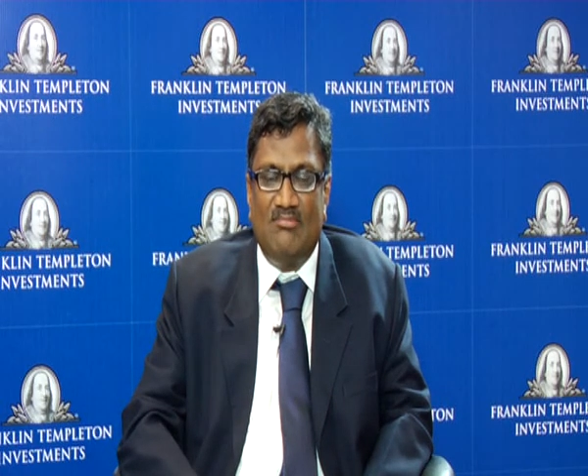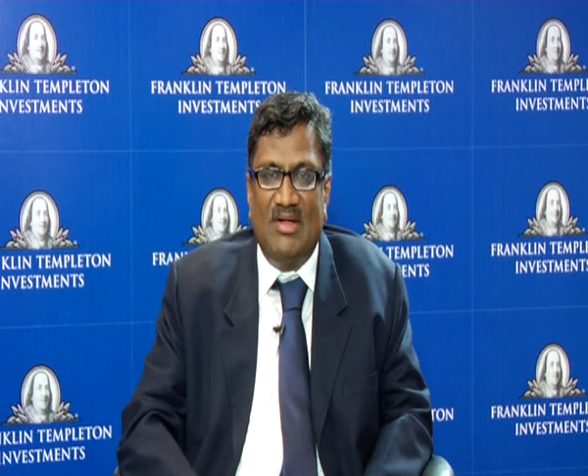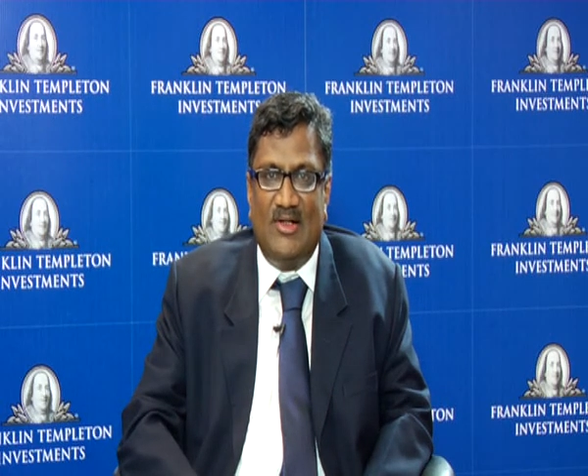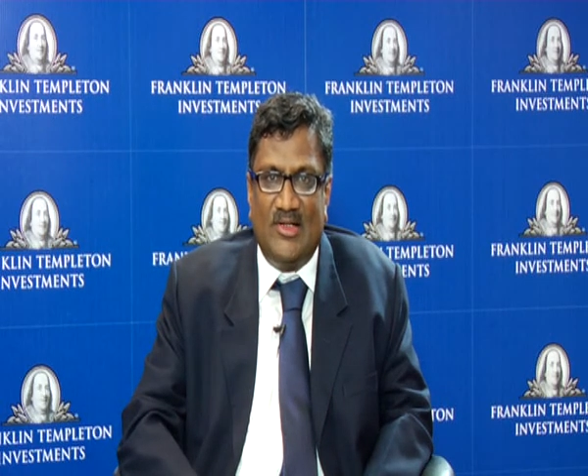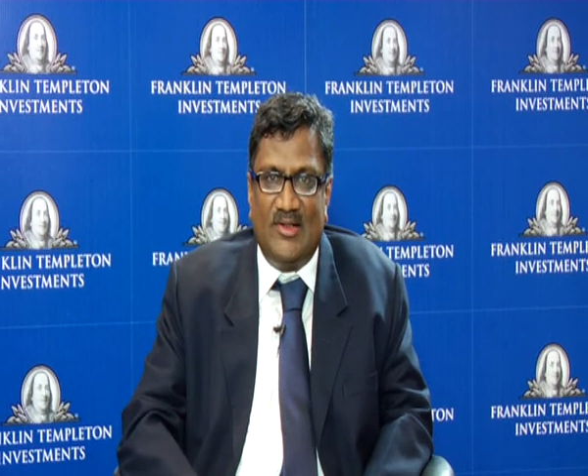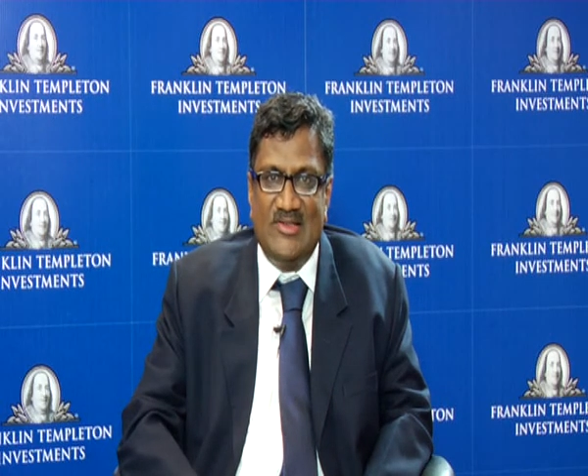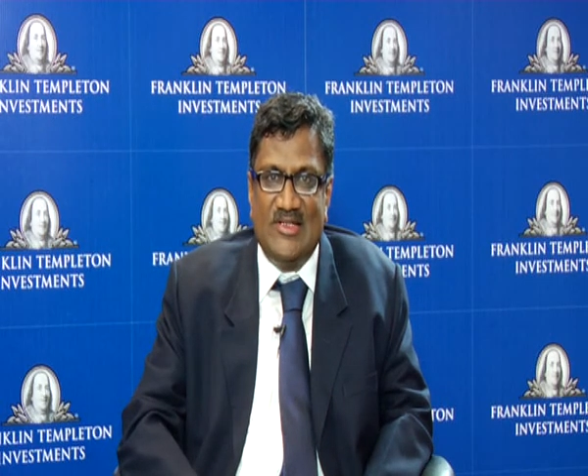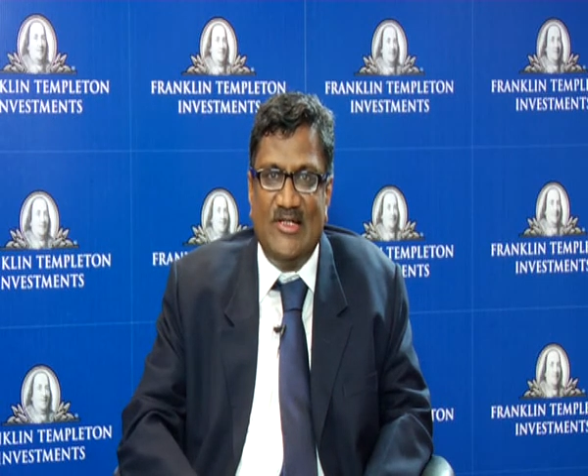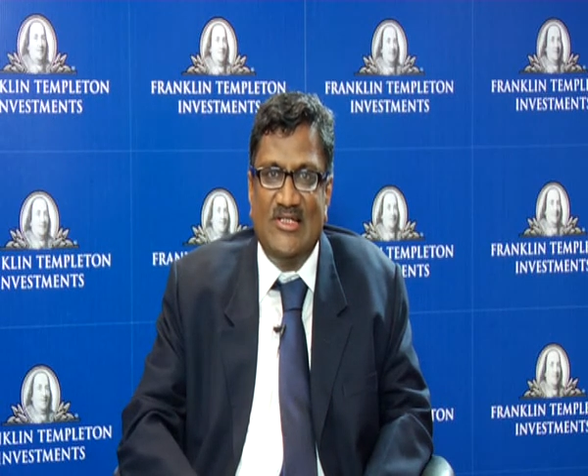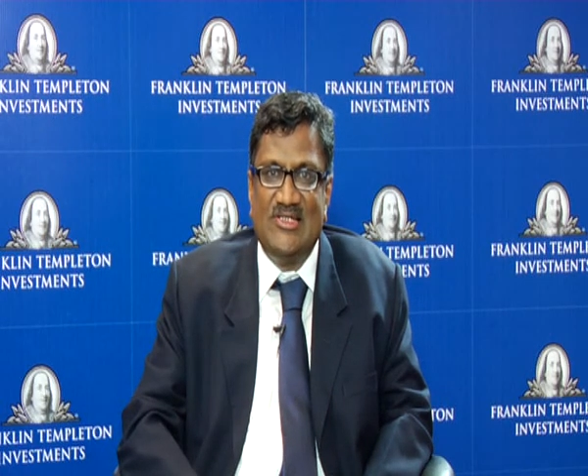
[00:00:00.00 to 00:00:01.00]
better
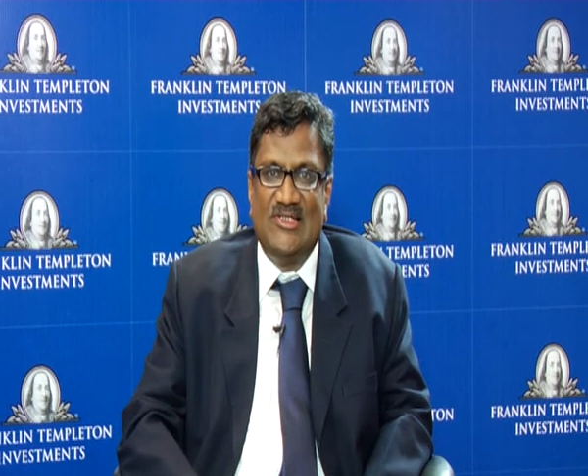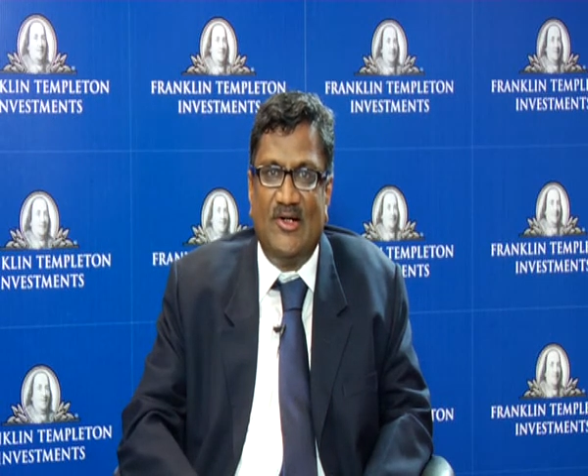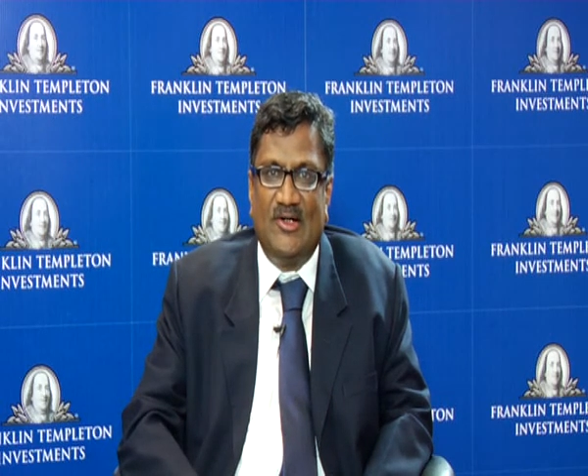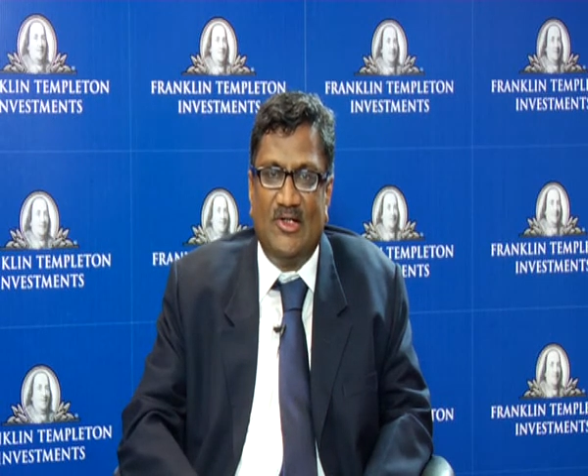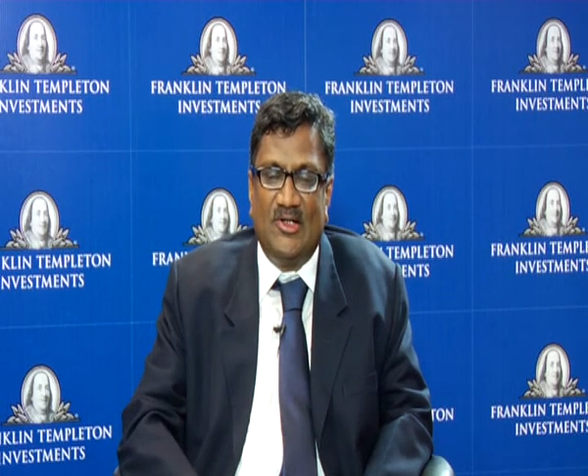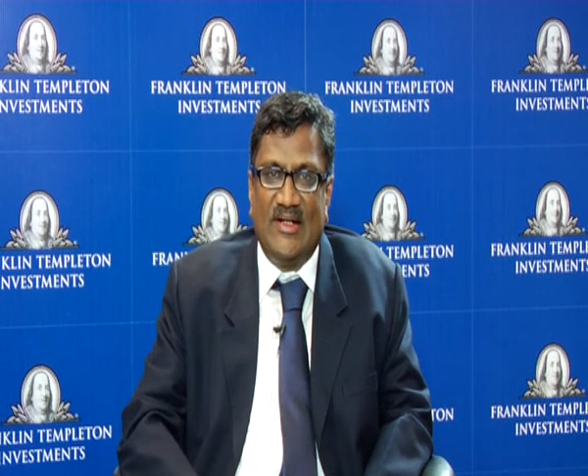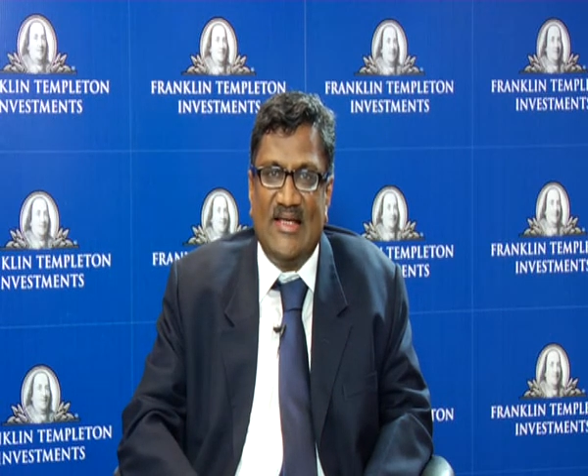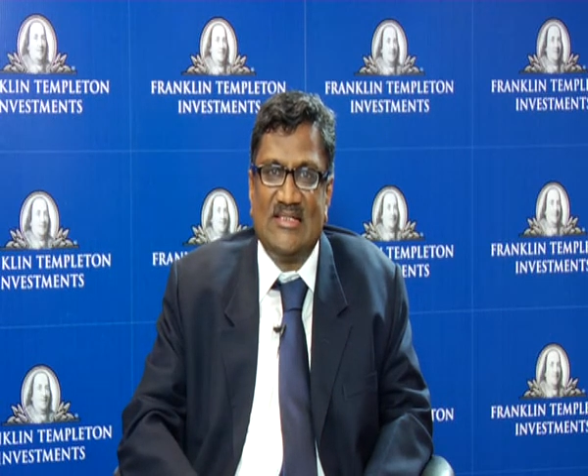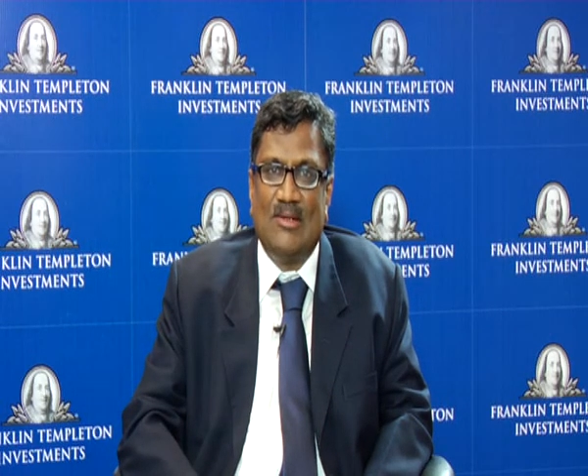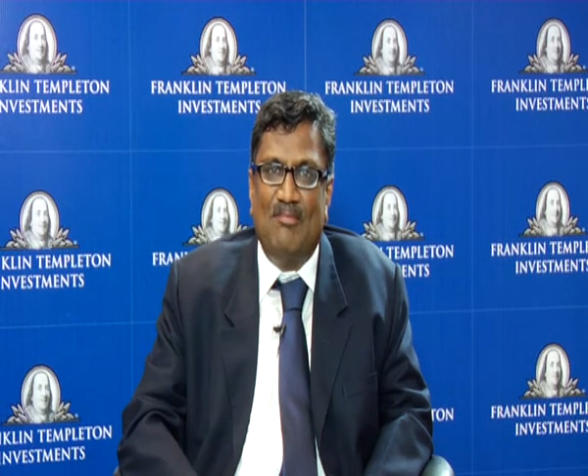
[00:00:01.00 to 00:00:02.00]
risk adjusted return
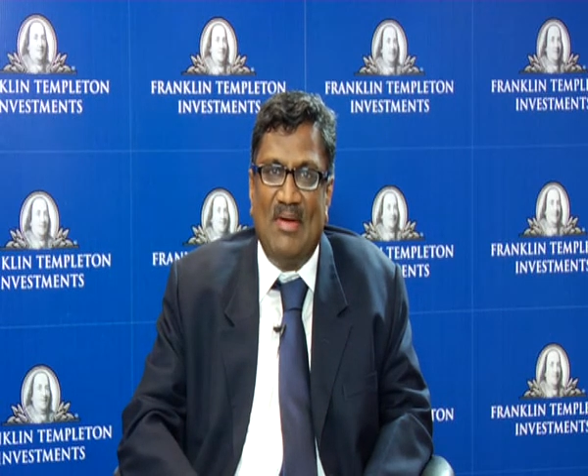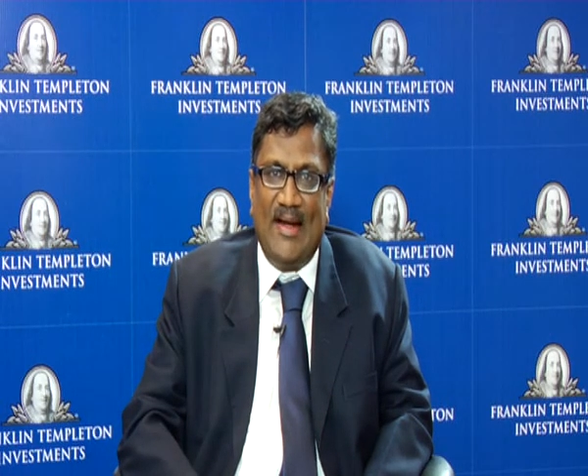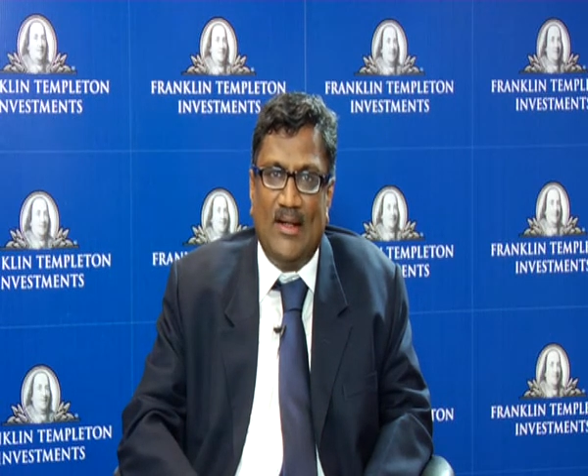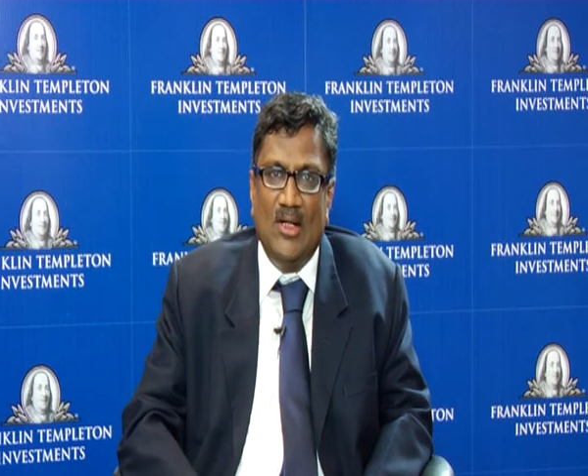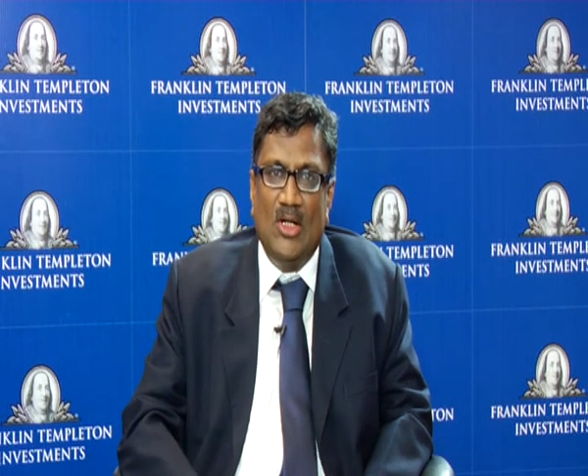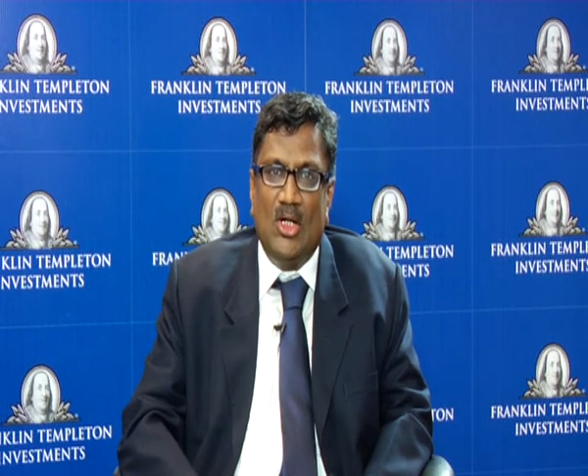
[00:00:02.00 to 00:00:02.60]
as compared